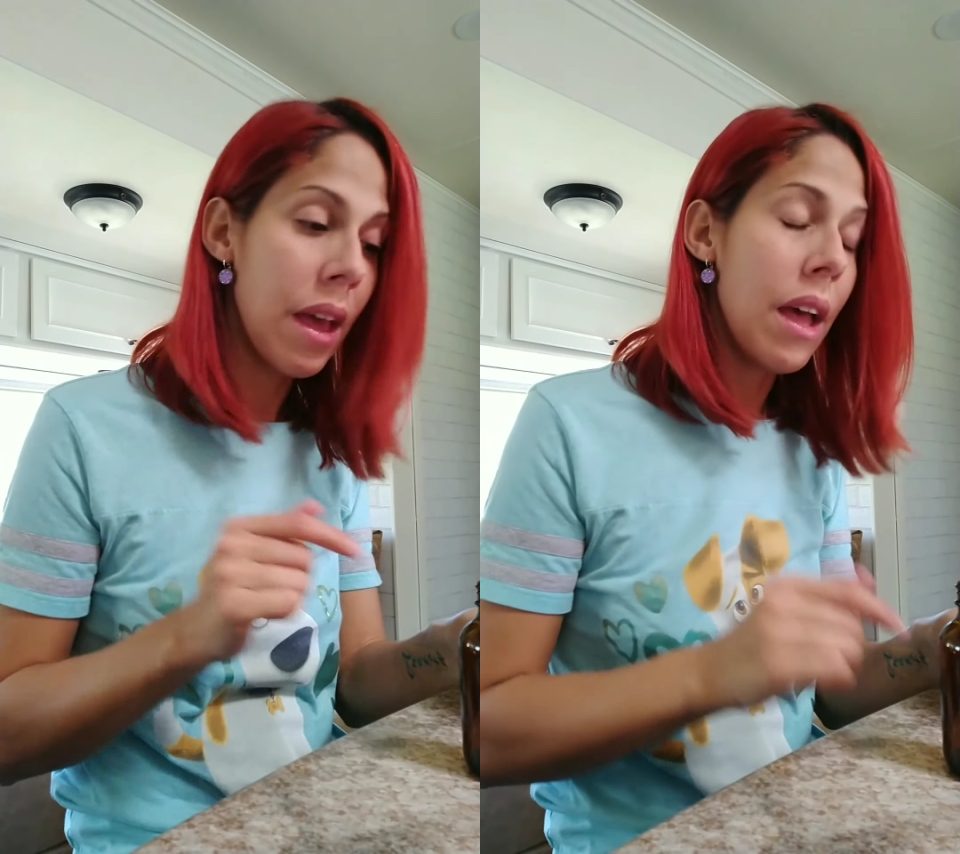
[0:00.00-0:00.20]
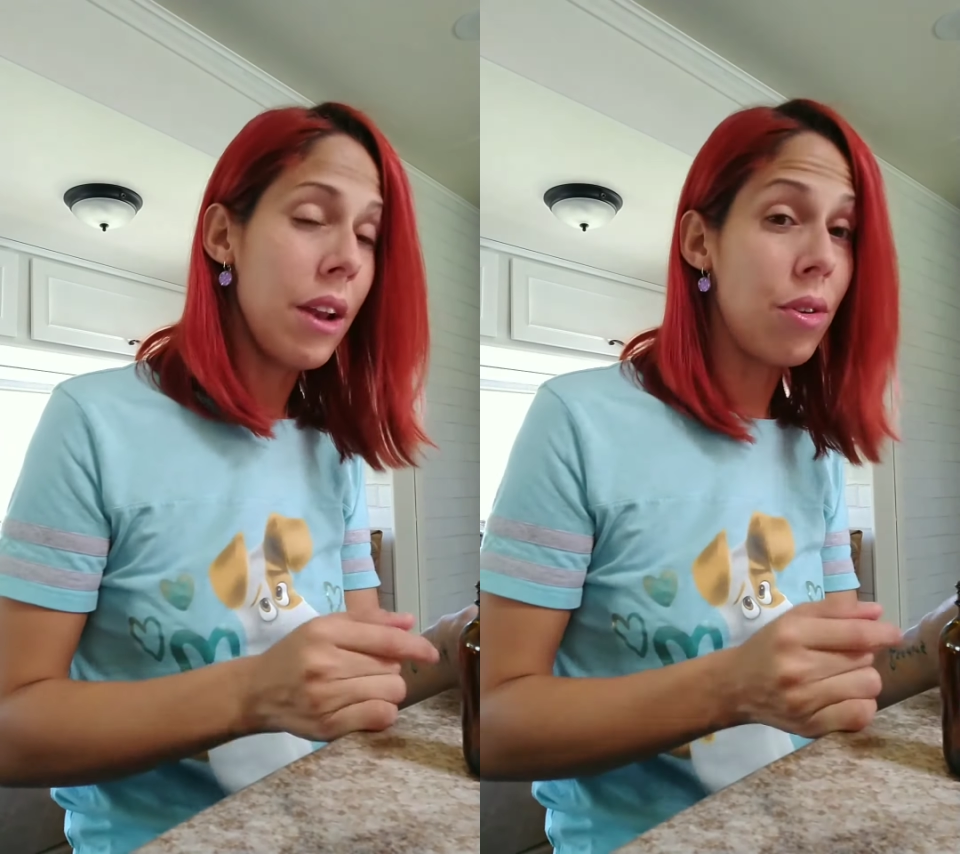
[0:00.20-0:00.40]

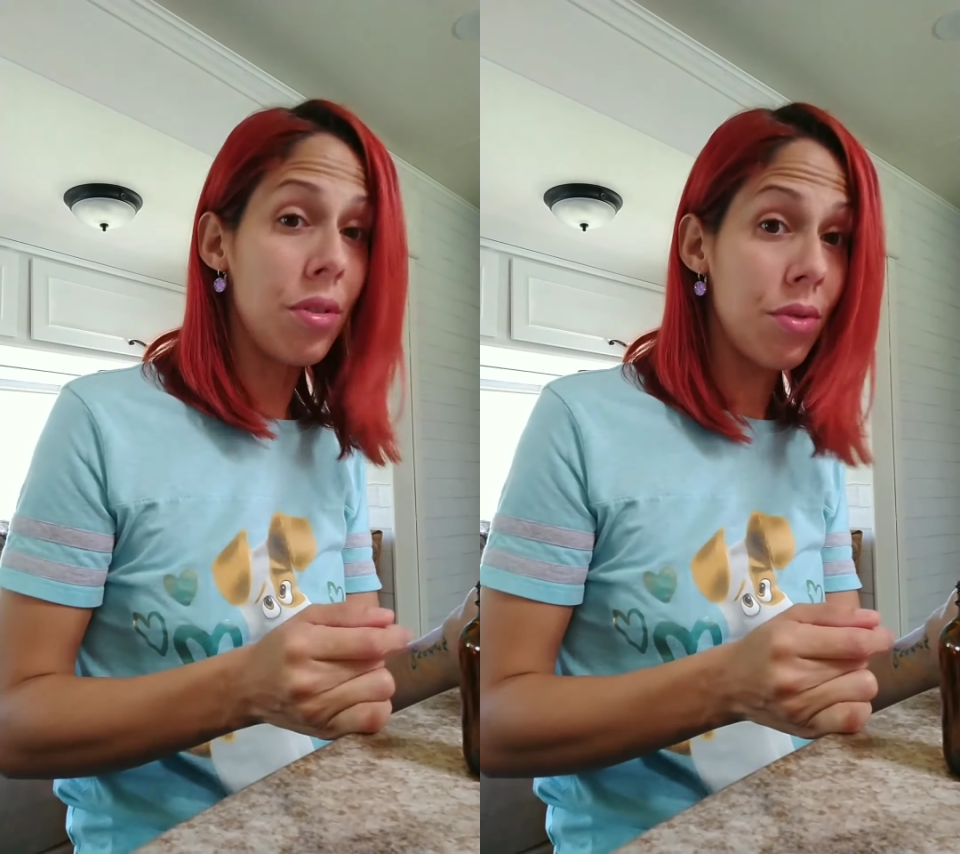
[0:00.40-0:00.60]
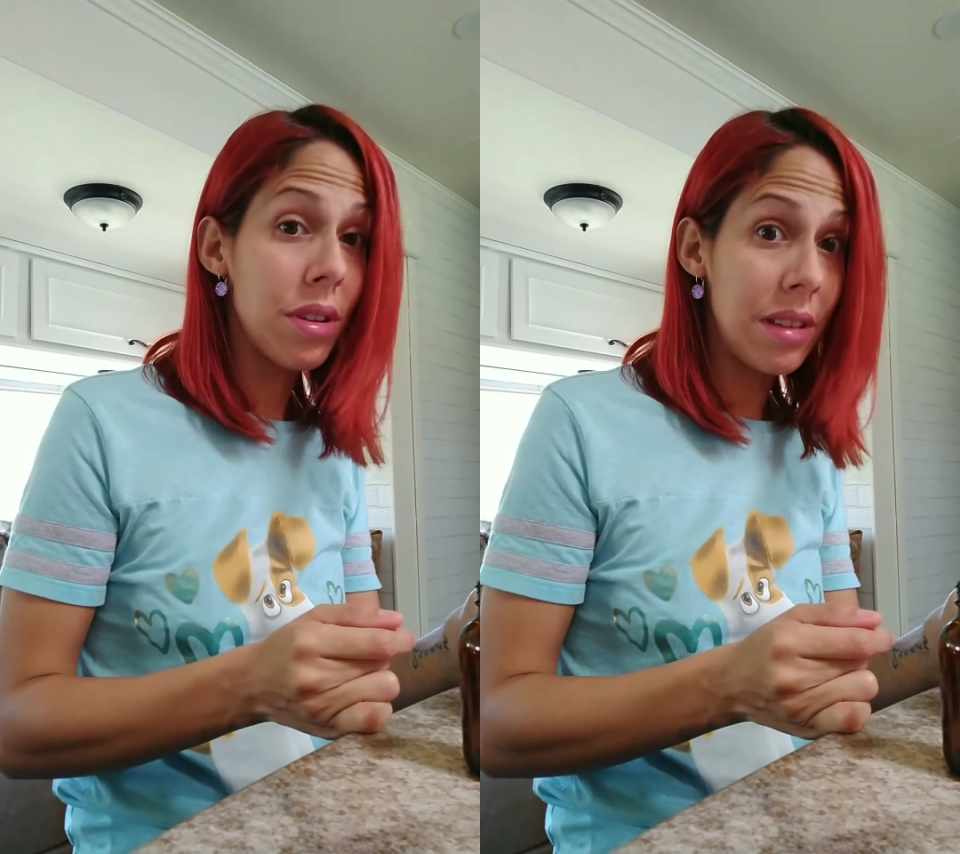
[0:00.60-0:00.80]
and it
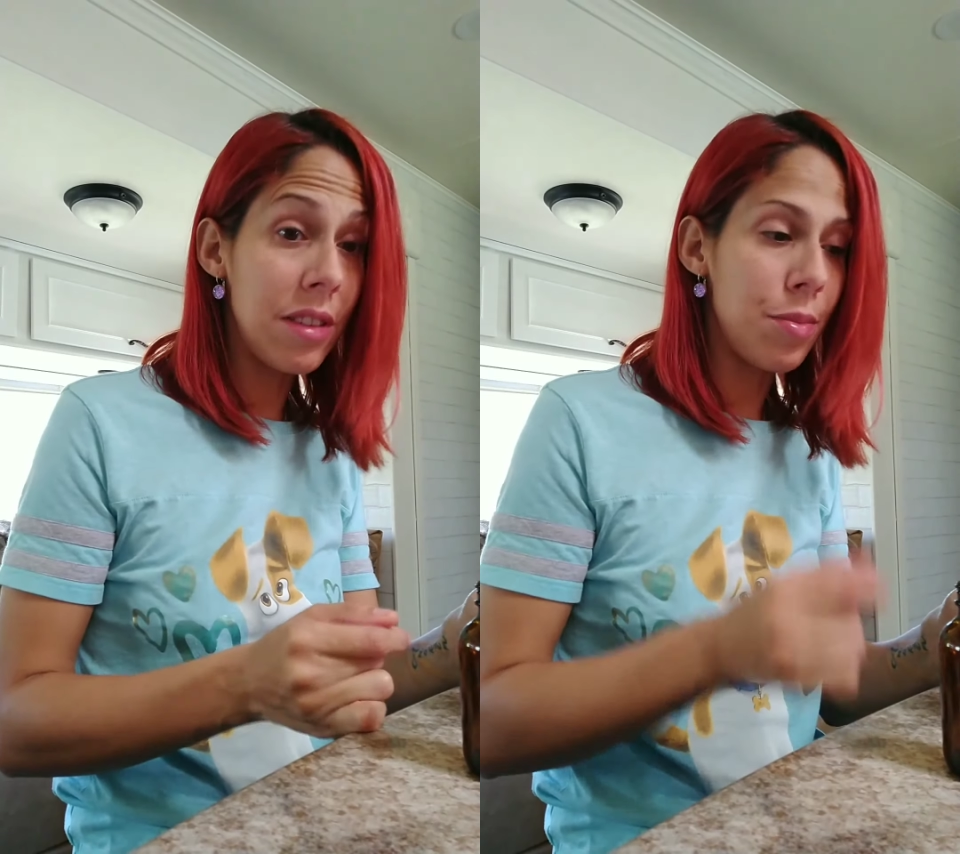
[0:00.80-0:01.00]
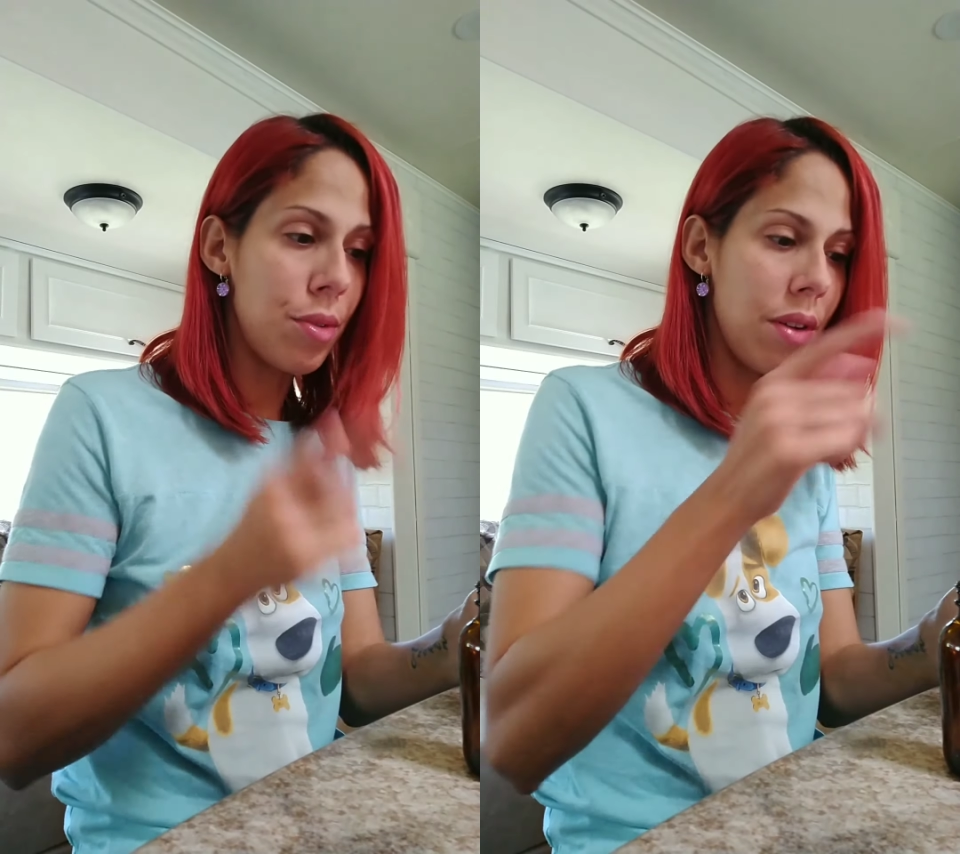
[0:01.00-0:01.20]
called for a
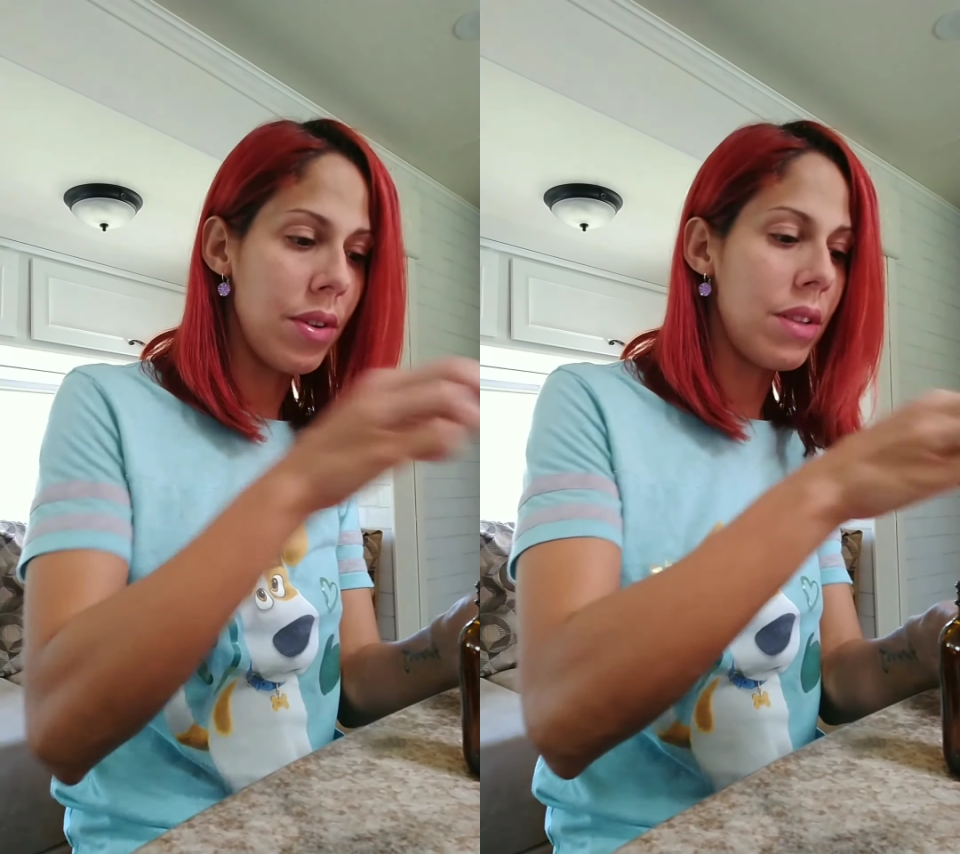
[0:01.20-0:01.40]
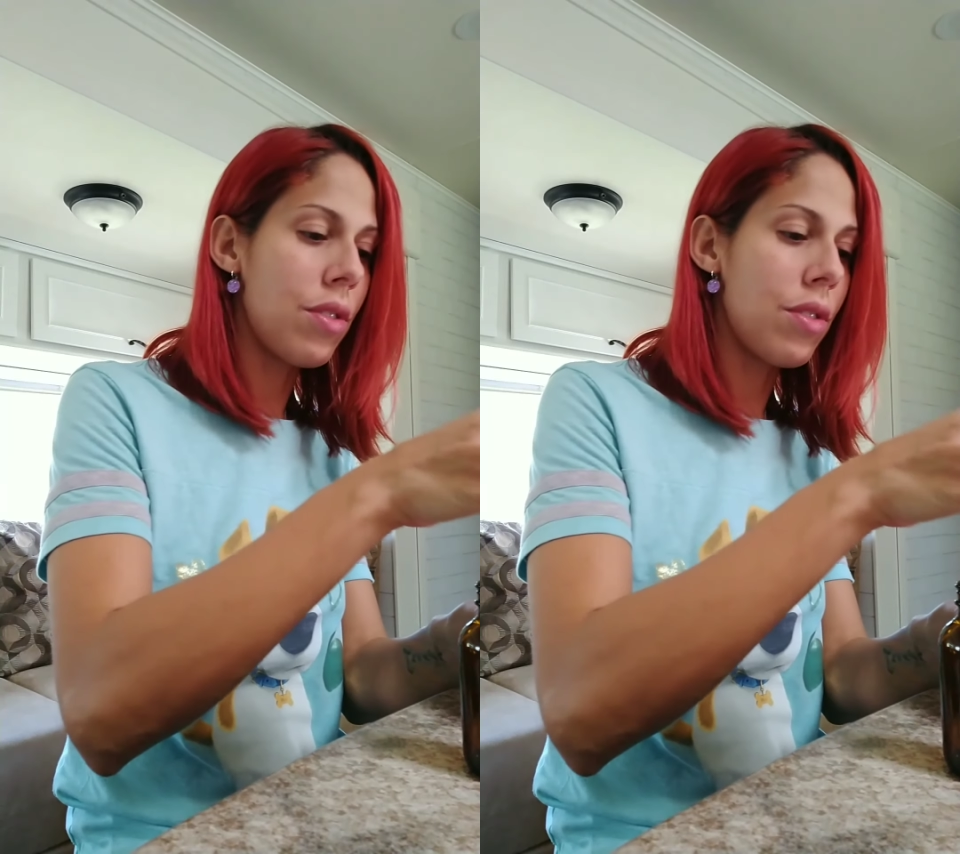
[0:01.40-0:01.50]
teaspoon of it.